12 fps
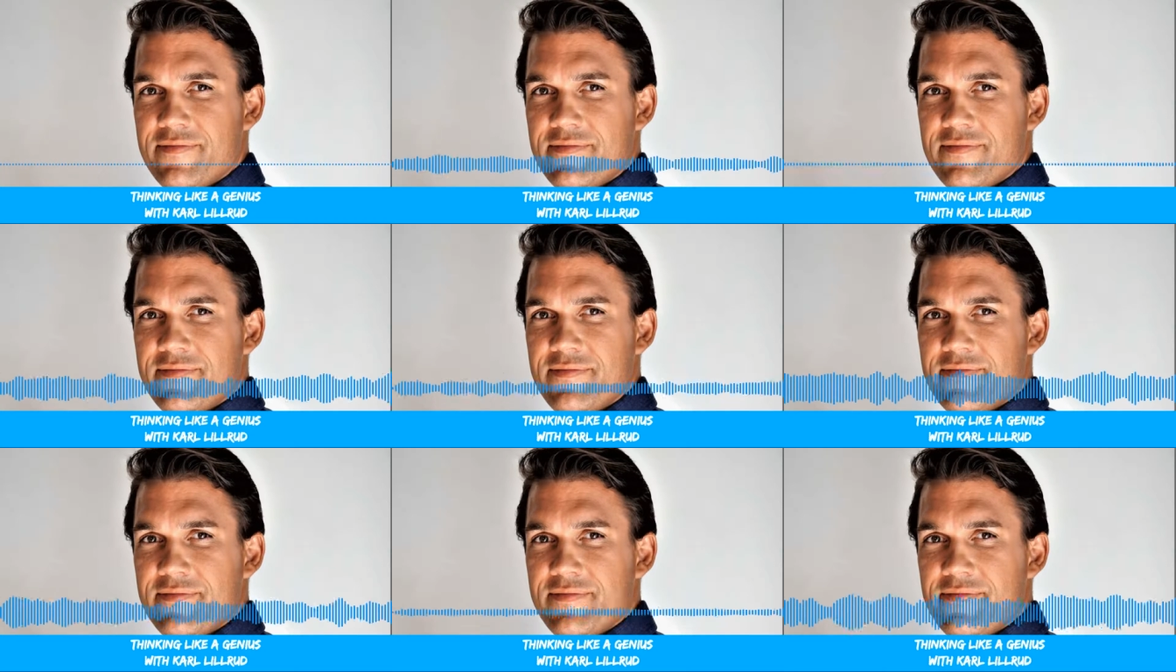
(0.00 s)

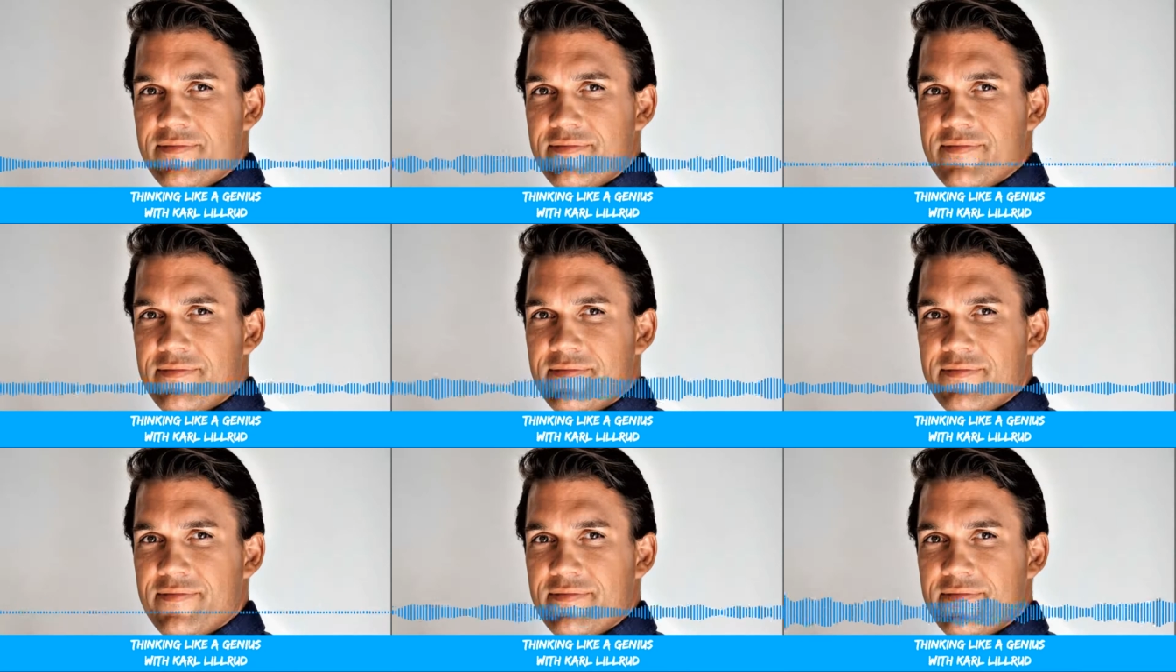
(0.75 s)
because I just
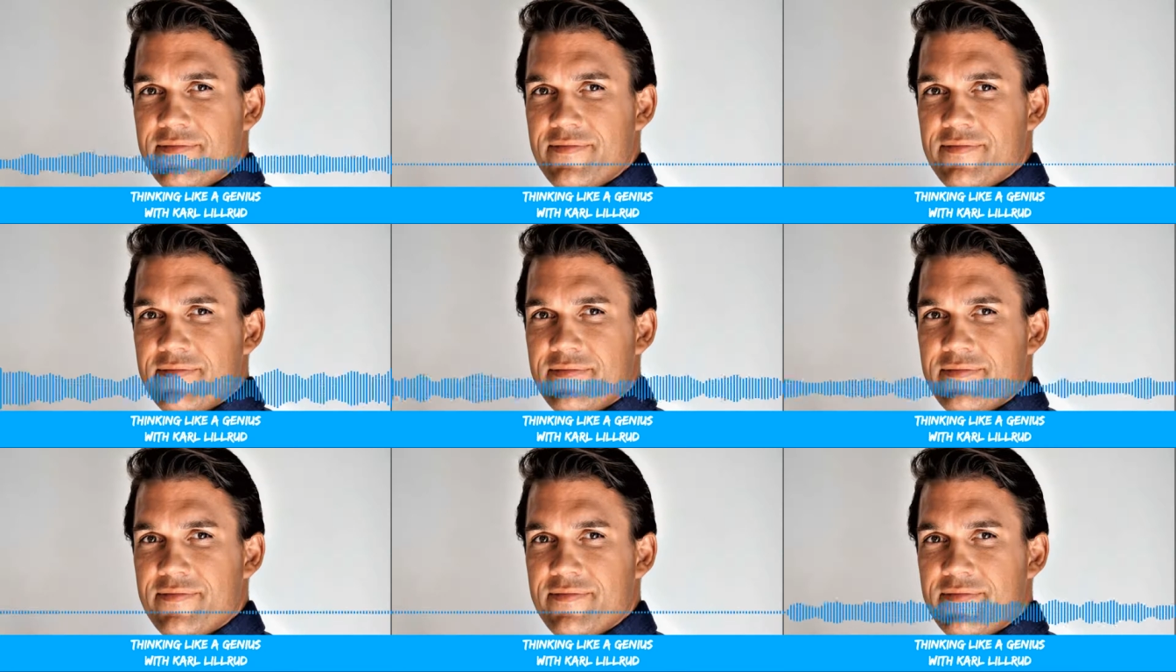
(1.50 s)
accepted it
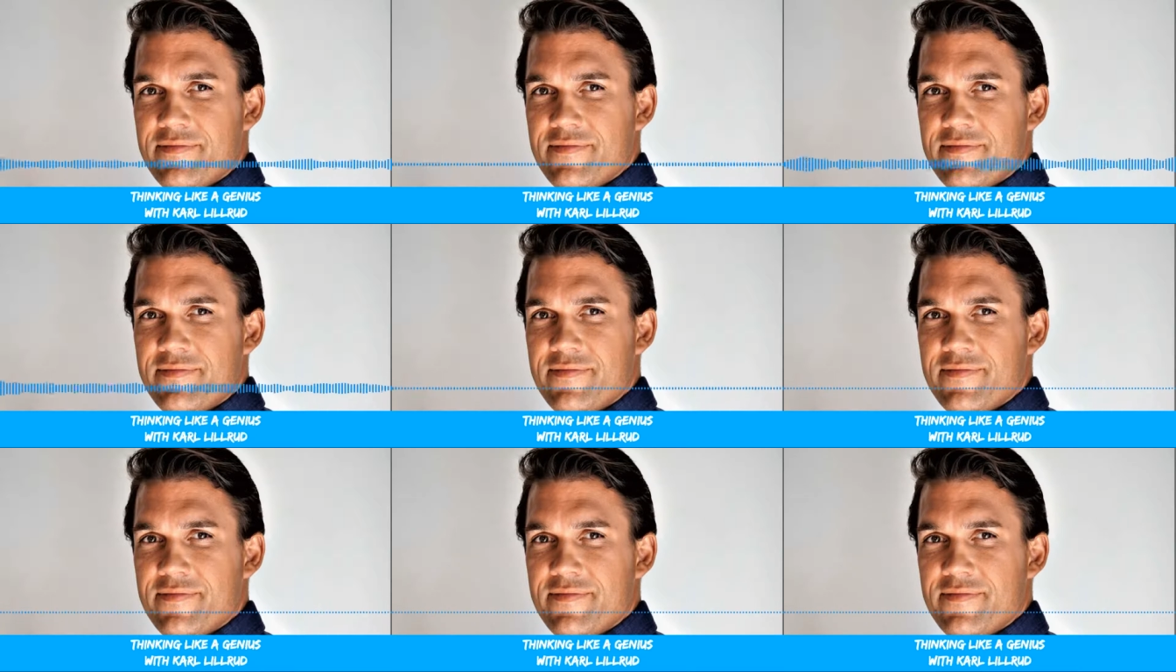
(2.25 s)
without questioning
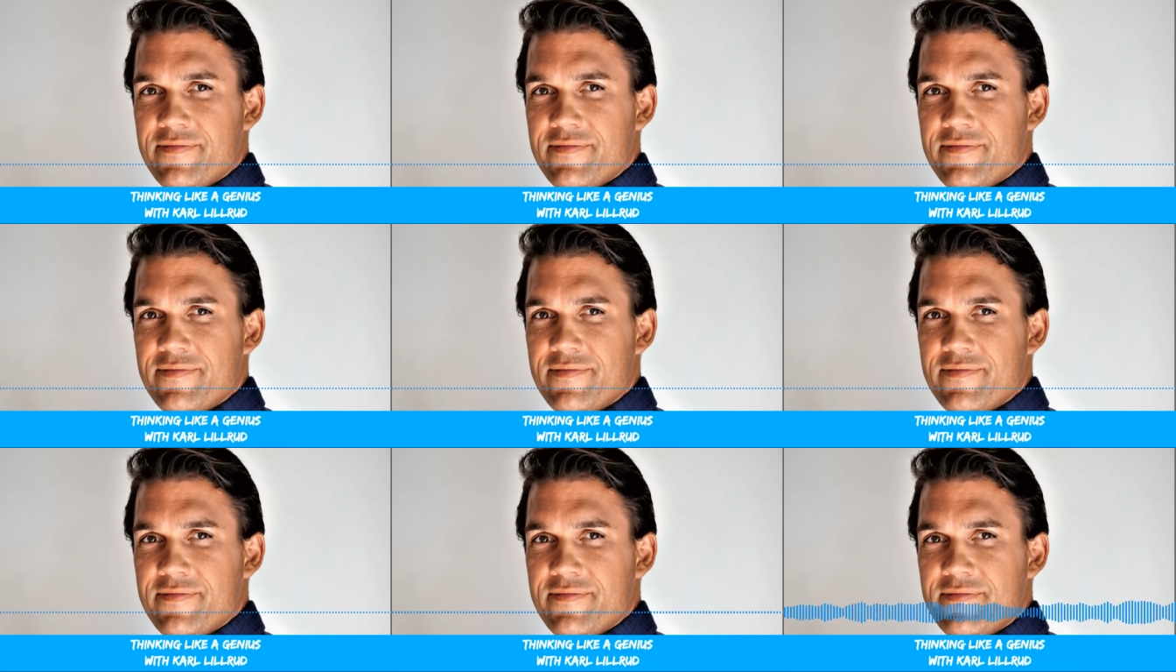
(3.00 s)
it.
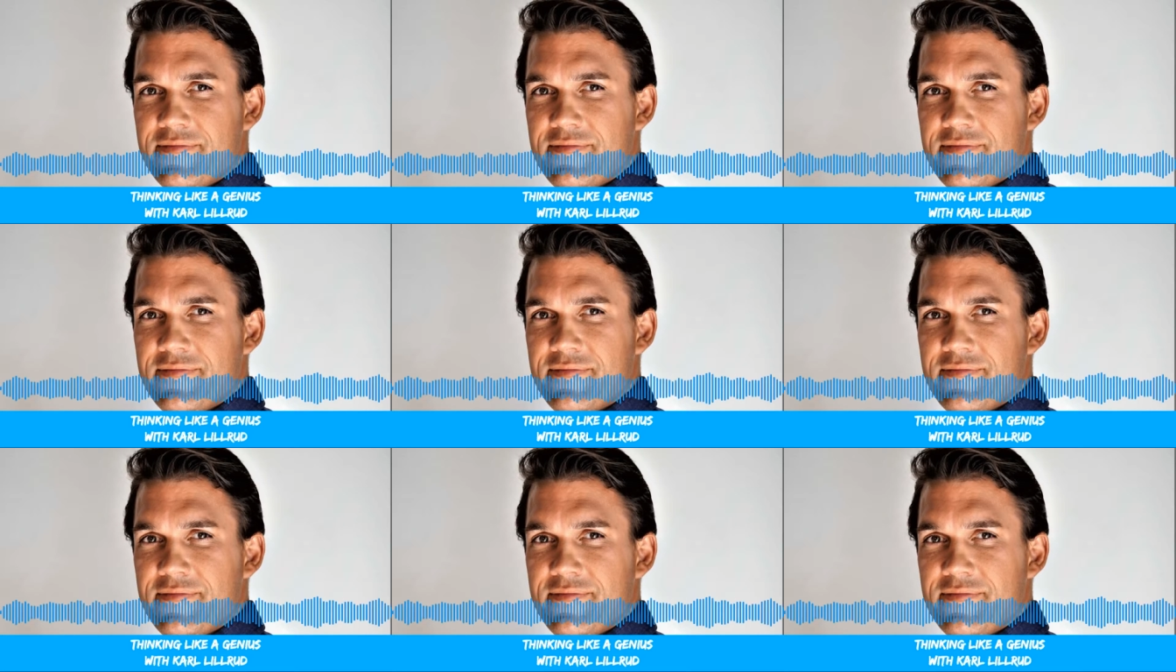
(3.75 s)
Mm-hmm.